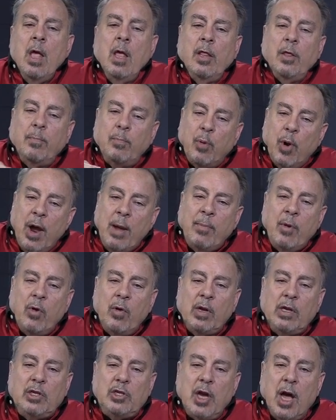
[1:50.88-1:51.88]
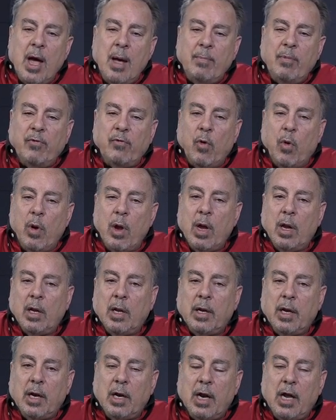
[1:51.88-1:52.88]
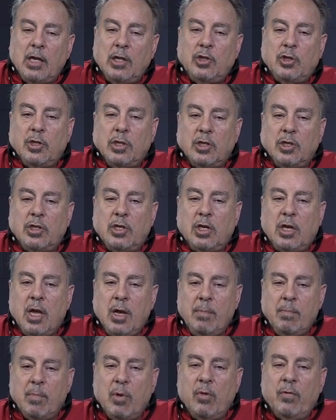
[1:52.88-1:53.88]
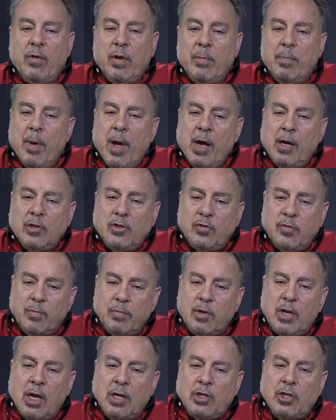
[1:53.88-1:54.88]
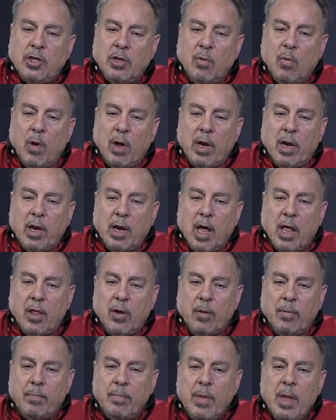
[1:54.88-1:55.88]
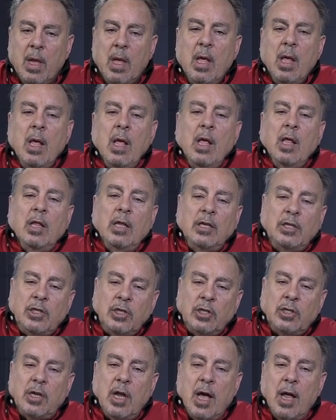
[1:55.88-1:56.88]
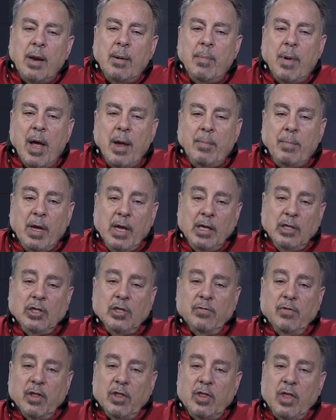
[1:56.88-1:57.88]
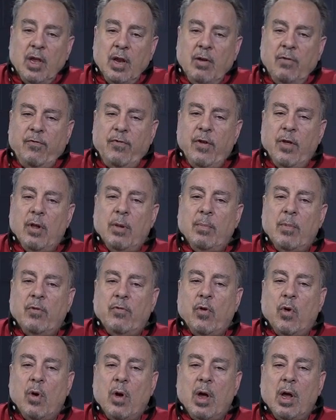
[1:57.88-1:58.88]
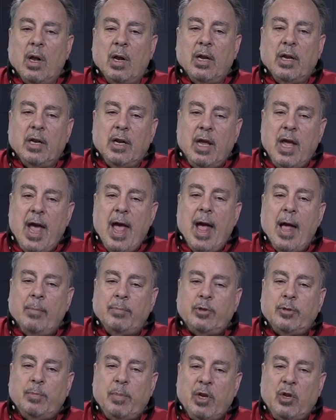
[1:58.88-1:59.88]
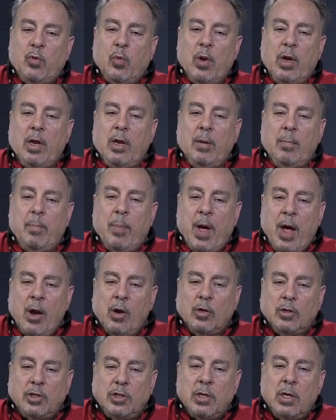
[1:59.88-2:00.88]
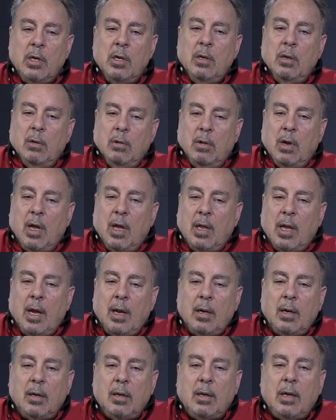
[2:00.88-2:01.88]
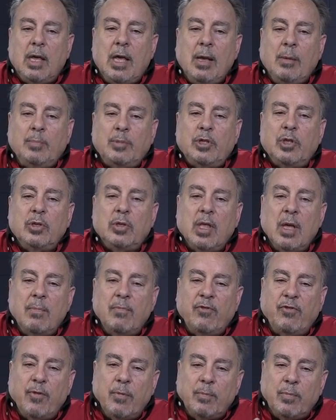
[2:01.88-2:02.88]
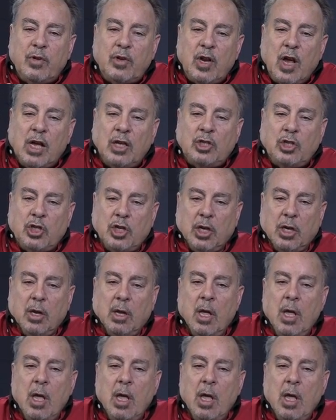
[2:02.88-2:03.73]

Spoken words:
The primary job of oil in an engine is to keep moving parts from touching one another. This is done by means of a thin film of oil in gaps between parts. Well, that keeps them from touching.